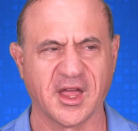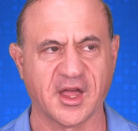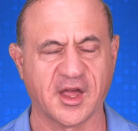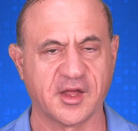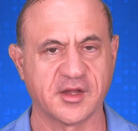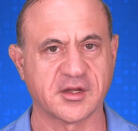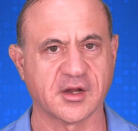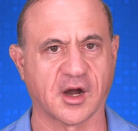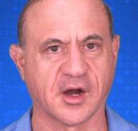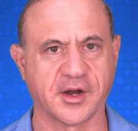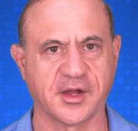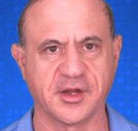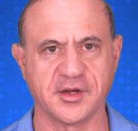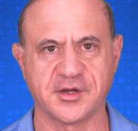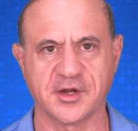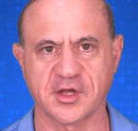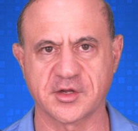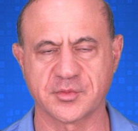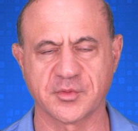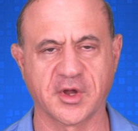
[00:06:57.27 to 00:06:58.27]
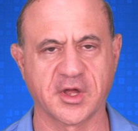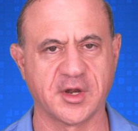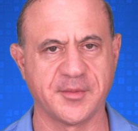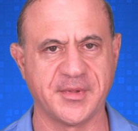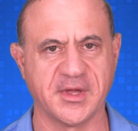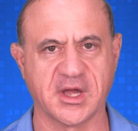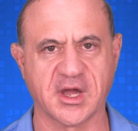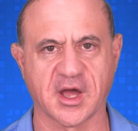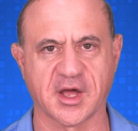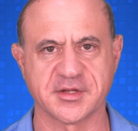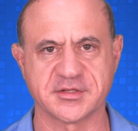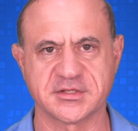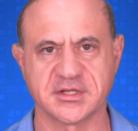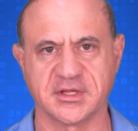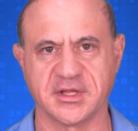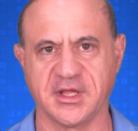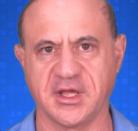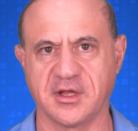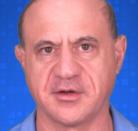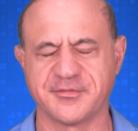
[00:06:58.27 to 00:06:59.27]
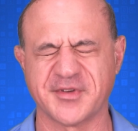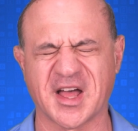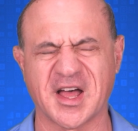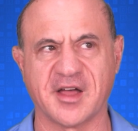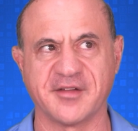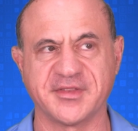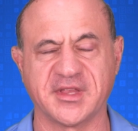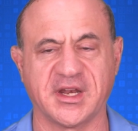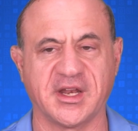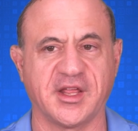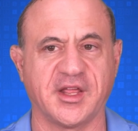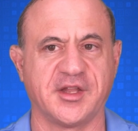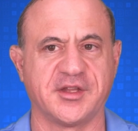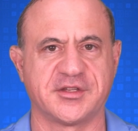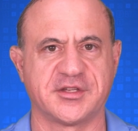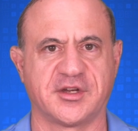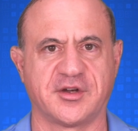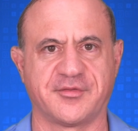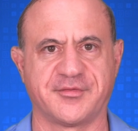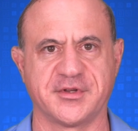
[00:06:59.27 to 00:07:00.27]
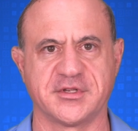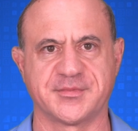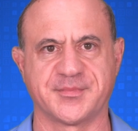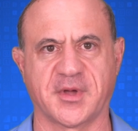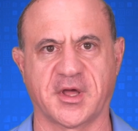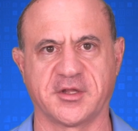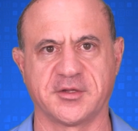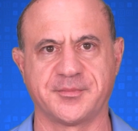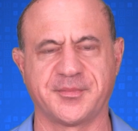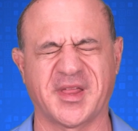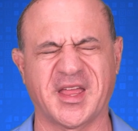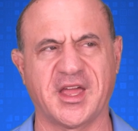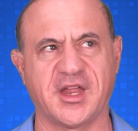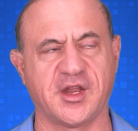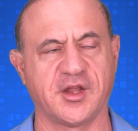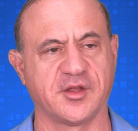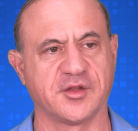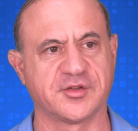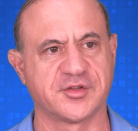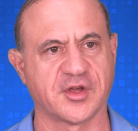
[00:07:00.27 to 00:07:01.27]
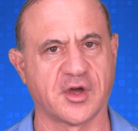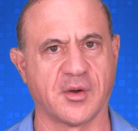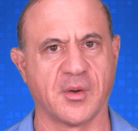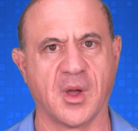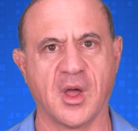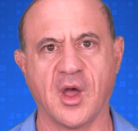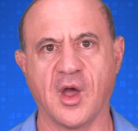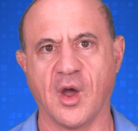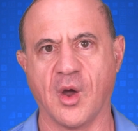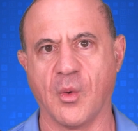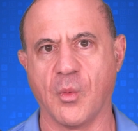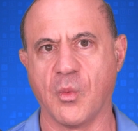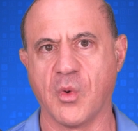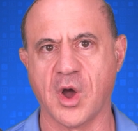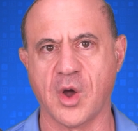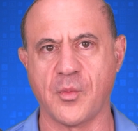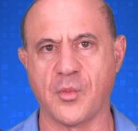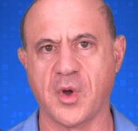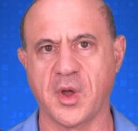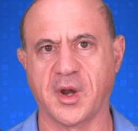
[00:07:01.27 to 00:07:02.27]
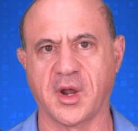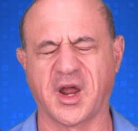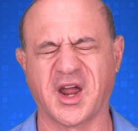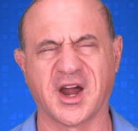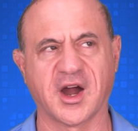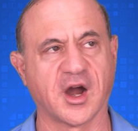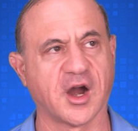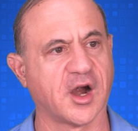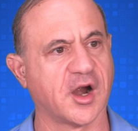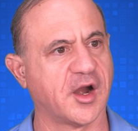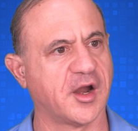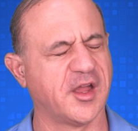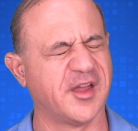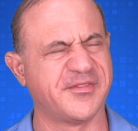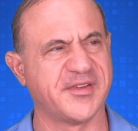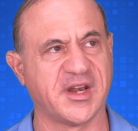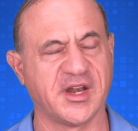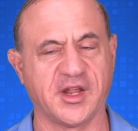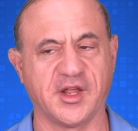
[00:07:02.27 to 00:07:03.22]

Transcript: As architects, we're going to be constantly involved in incident response planning. So what would occur if an